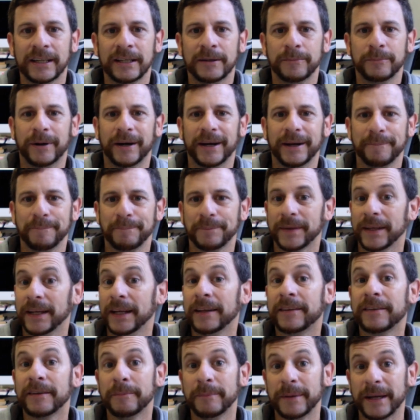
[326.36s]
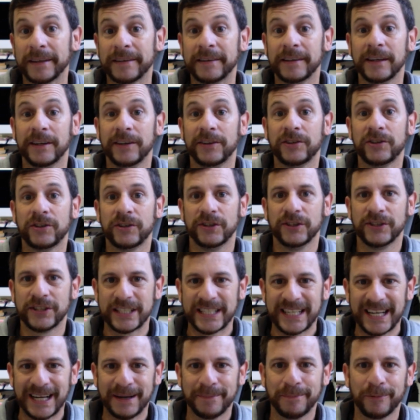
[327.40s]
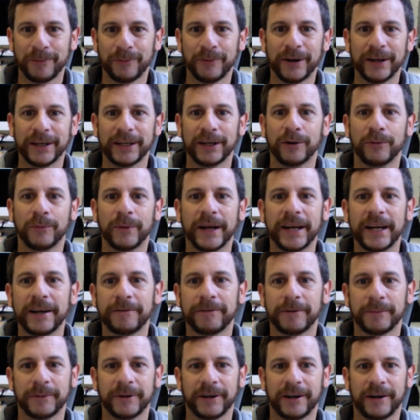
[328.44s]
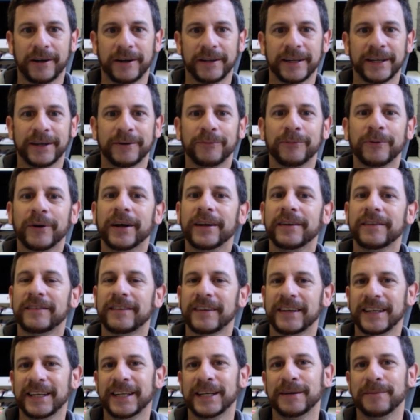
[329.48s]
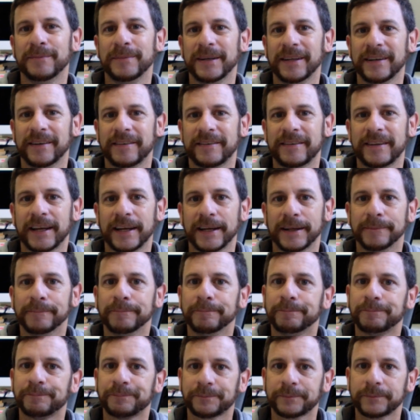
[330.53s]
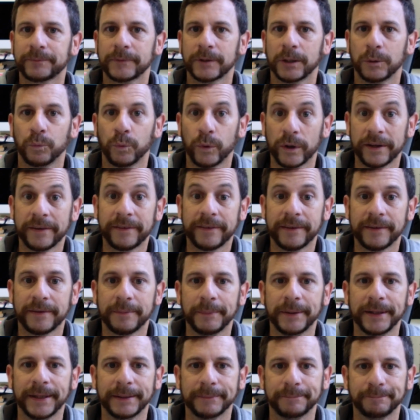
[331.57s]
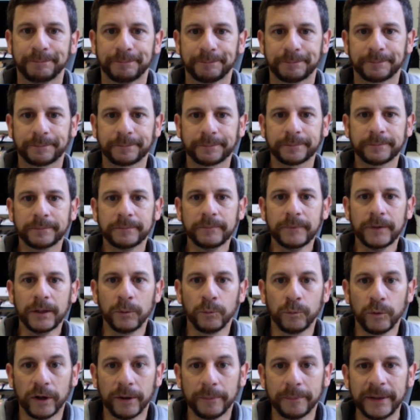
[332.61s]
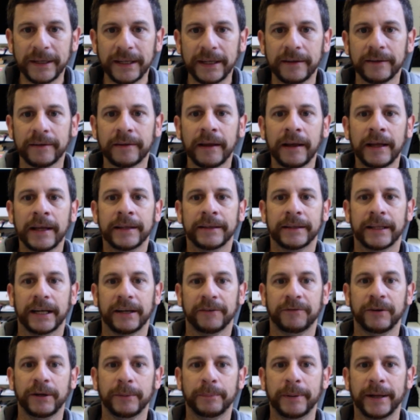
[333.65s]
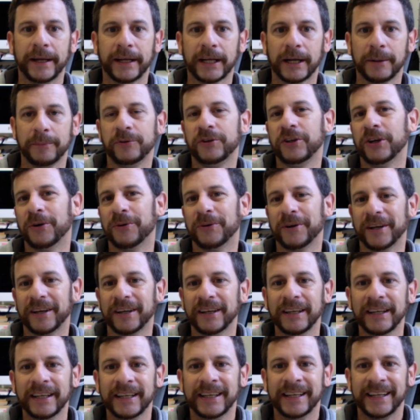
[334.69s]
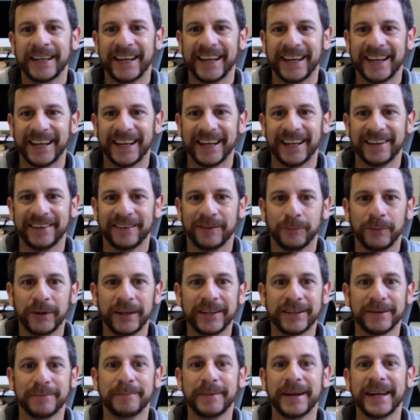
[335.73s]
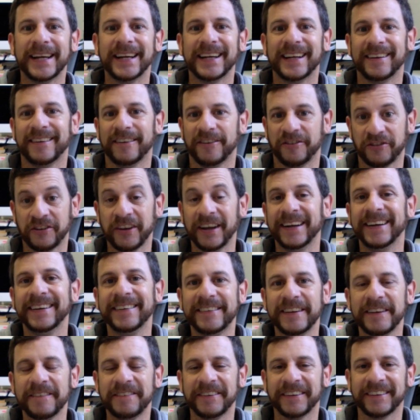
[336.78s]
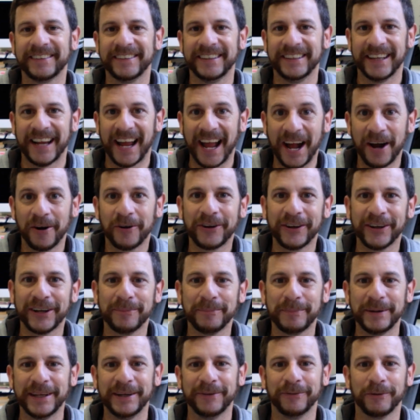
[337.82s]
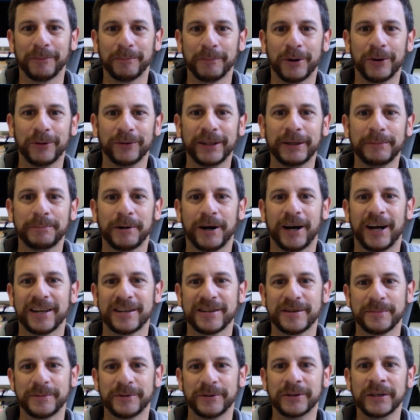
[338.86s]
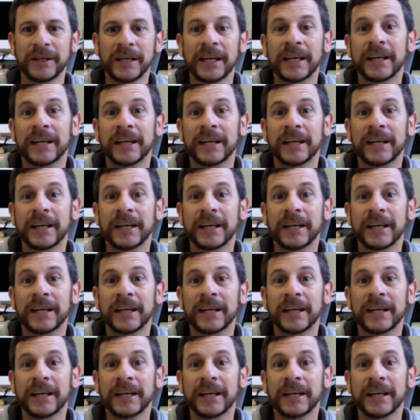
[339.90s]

But it's a message to stop running away from God and run to him instead. What does this mean? Well, it means that if we pick up Jonah and we demand scientifically how could it be remotely possible